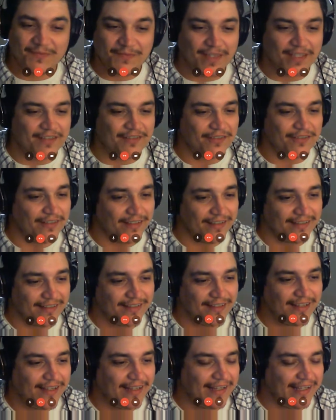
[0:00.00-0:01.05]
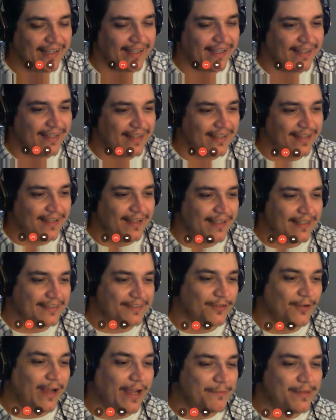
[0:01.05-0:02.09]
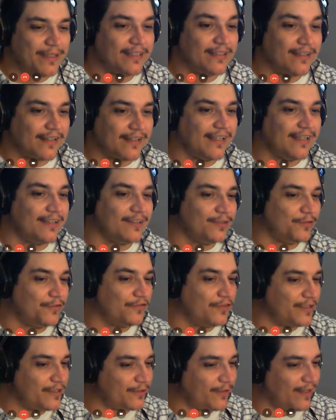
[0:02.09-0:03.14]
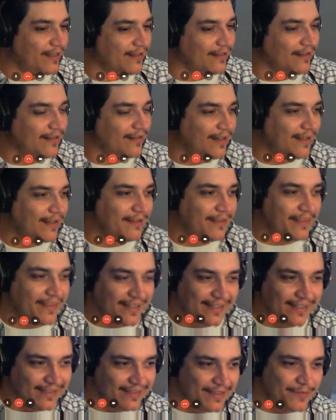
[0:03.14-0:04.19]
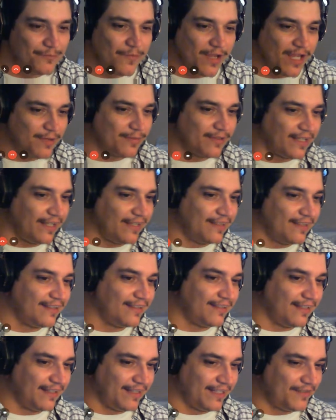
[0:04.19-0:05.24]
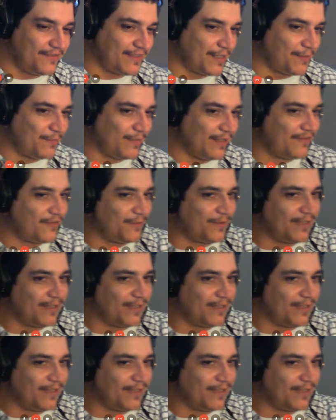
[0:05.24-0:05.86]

They sure did. And so I've been looking in the refrigerator, thinking that maybe they leave something for me